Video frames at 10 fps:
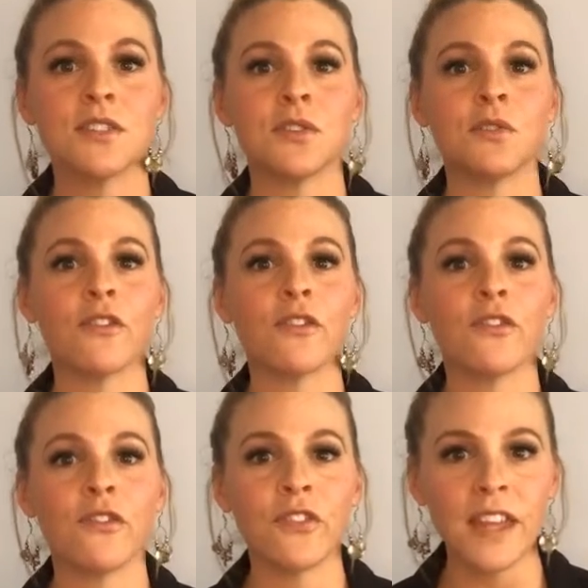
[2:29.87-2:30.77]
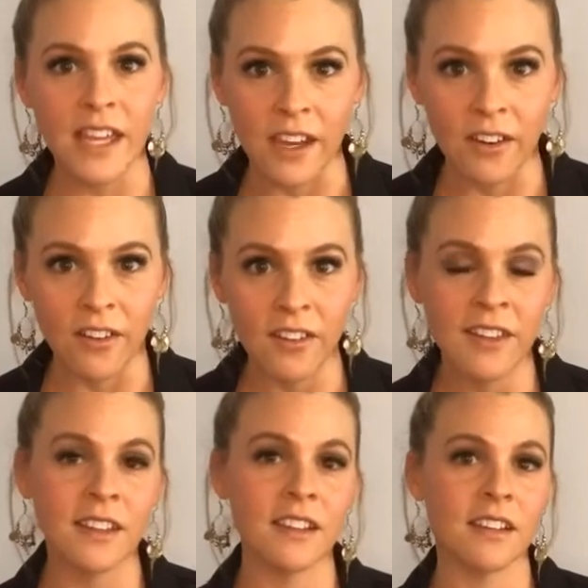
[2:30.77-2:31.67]
to feel,
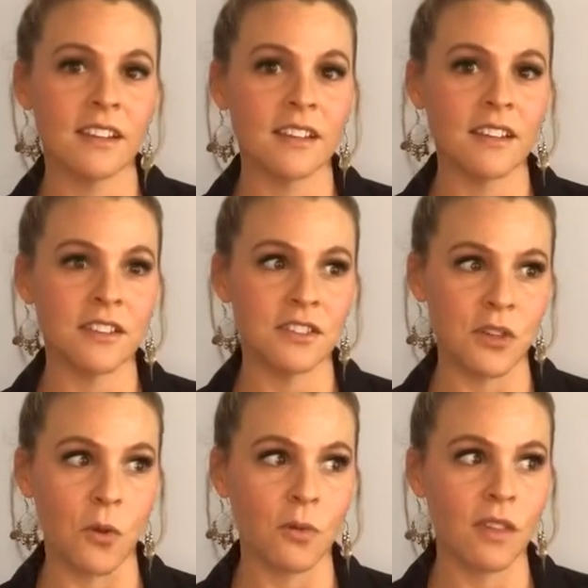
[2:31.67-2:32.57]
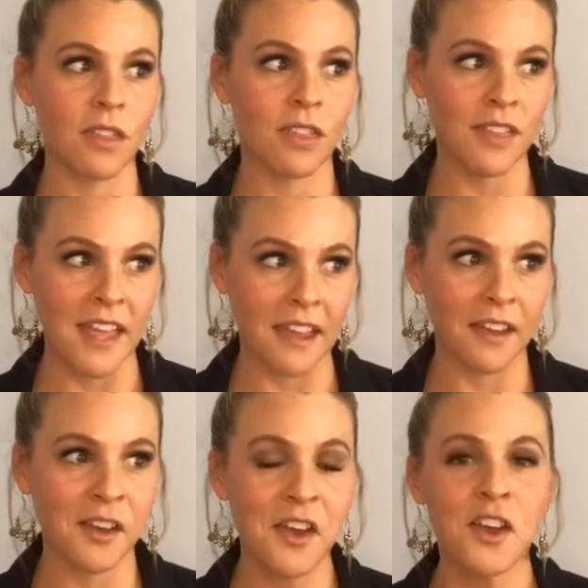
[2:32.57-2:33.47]
don't
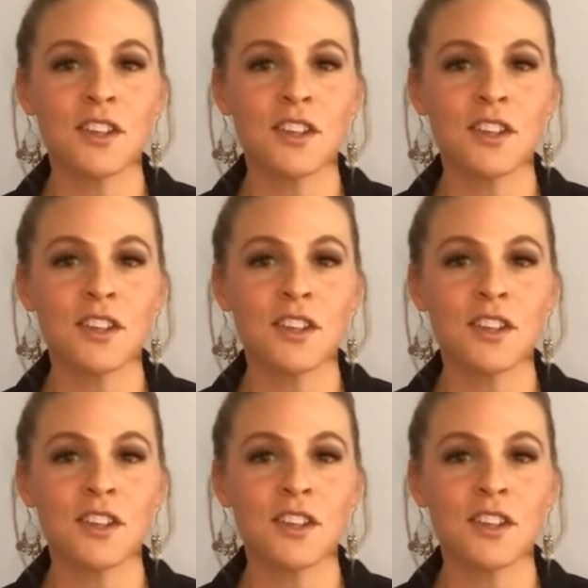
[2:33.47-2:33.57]
think.